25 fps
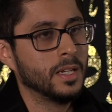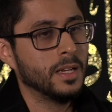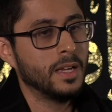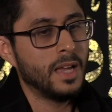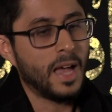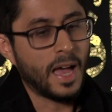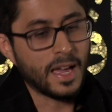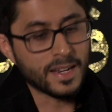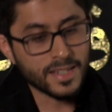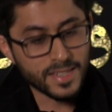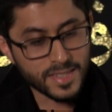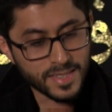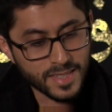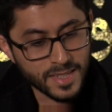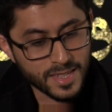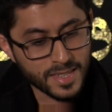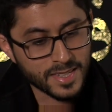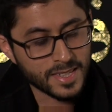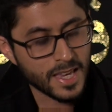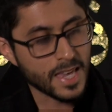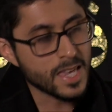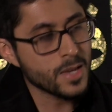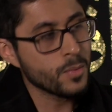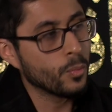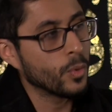and it's the
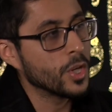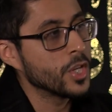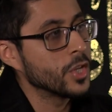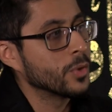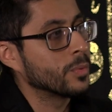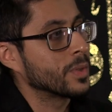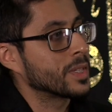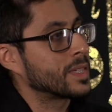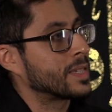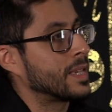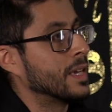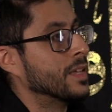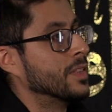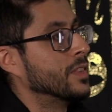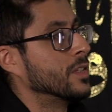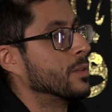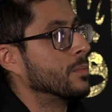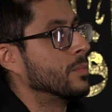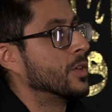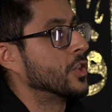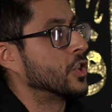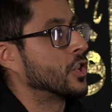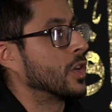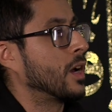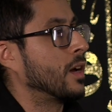same when you attend the
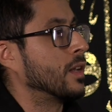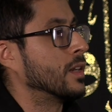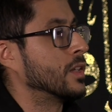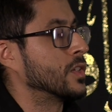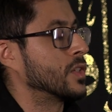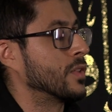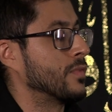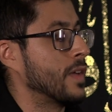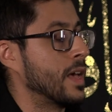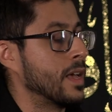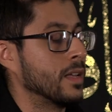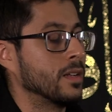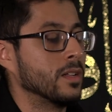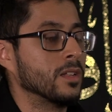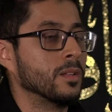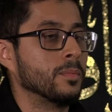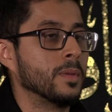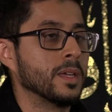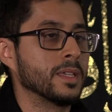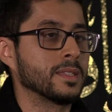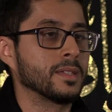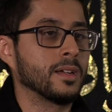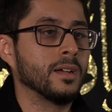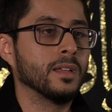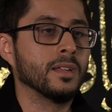majalis of Ahlul
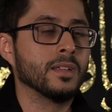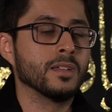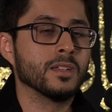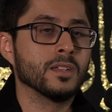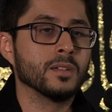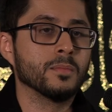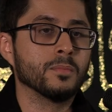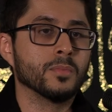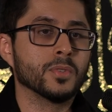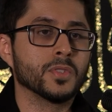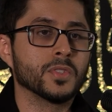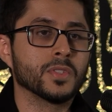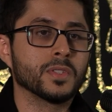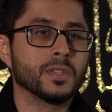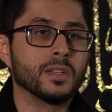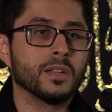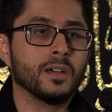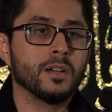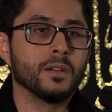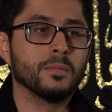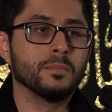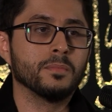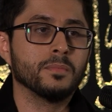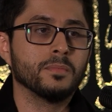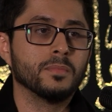Bayt alayhim salam
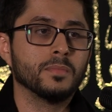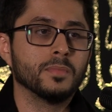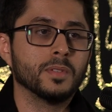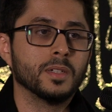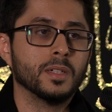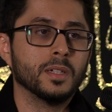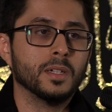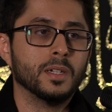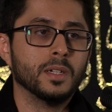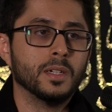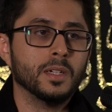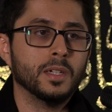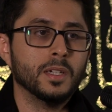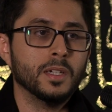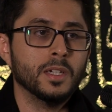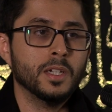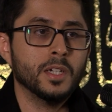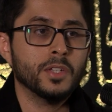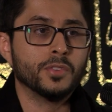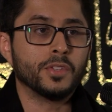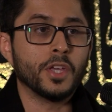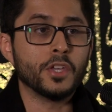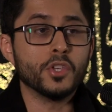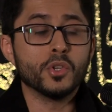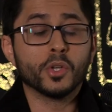
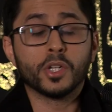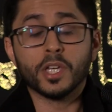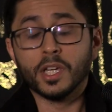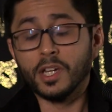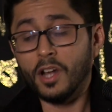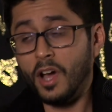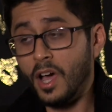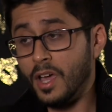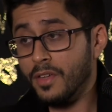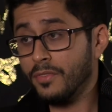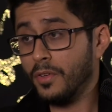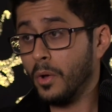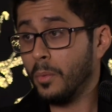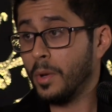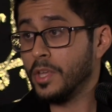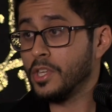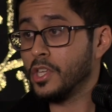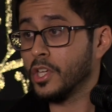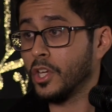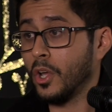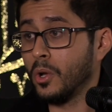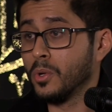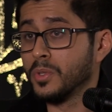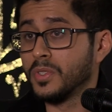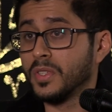that you can either when you
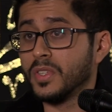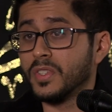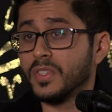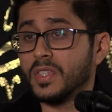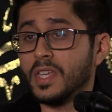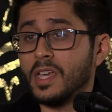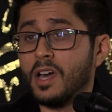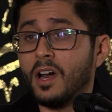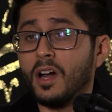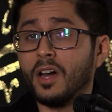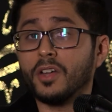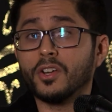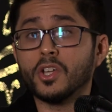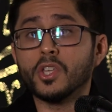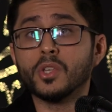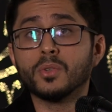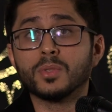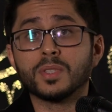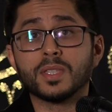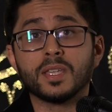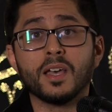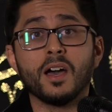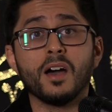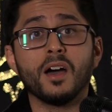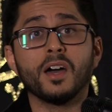go to ziyarah you
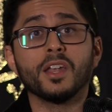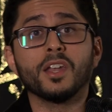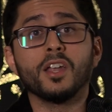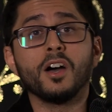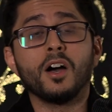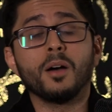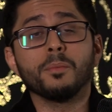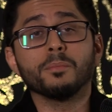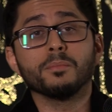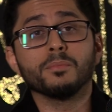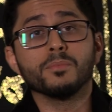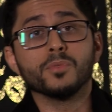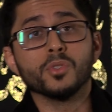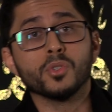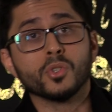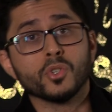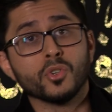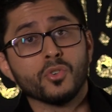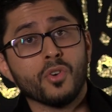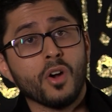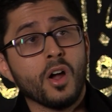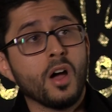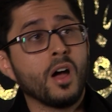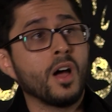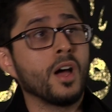turn up you
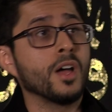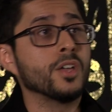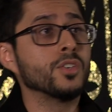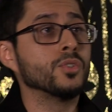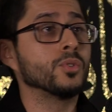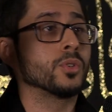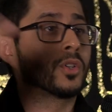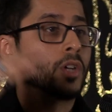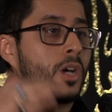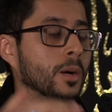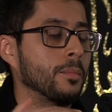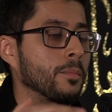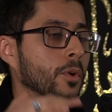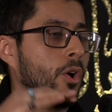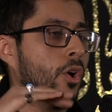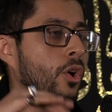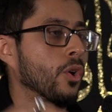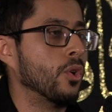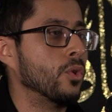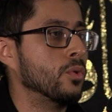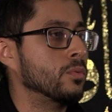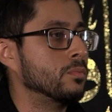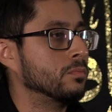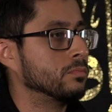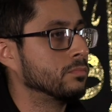cry you come
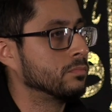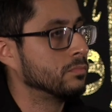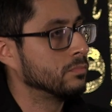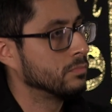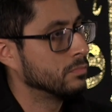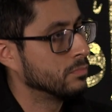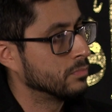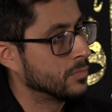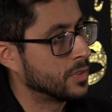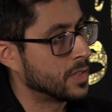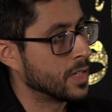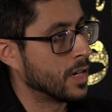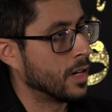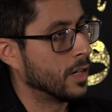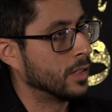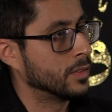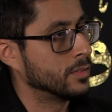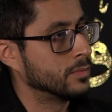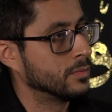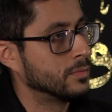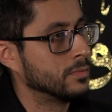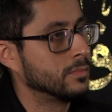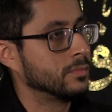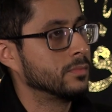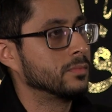home done
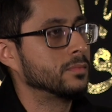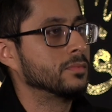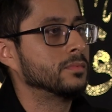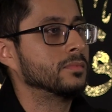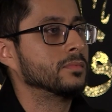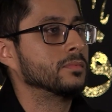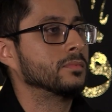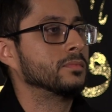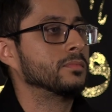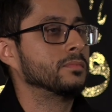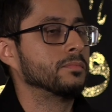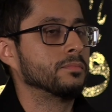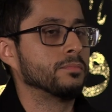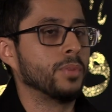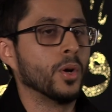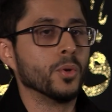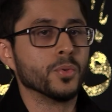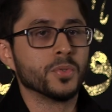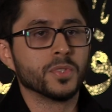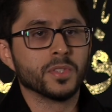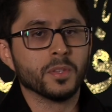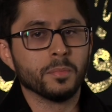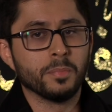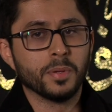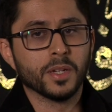
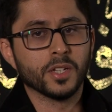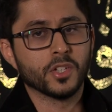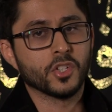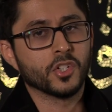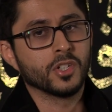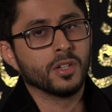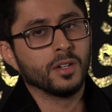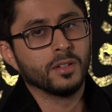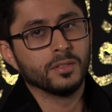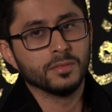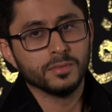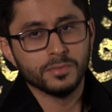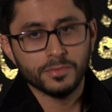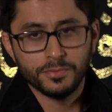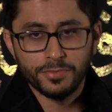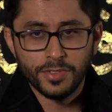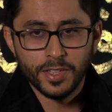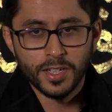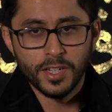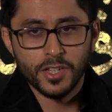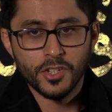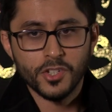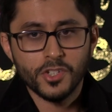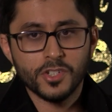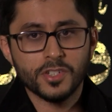post the picture
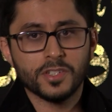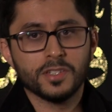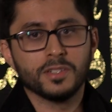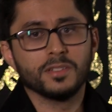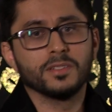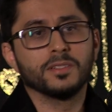finished